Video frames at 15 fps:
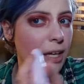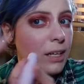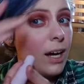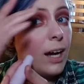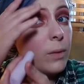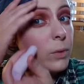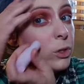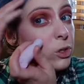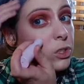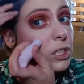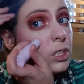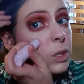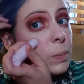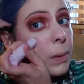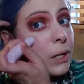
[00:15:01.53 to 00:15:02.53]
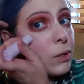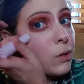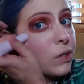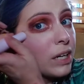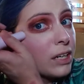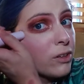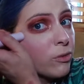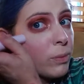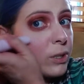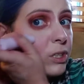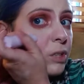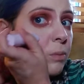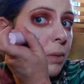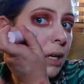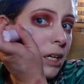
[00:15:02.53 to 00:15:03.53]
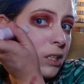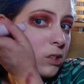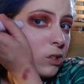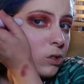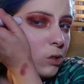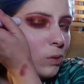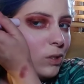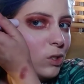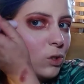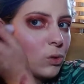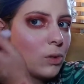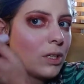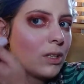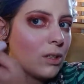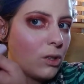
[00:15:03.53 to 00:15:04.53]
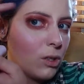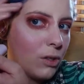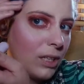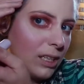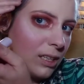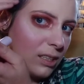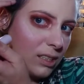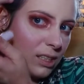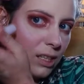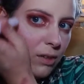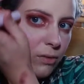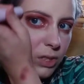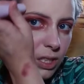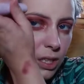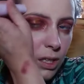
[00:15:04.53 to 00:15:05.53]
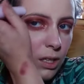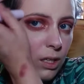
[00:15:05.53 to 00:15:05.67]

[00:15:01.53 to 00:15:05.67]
and I'm usually a sparkle kind of person, but I do enjoy the glow that this gives.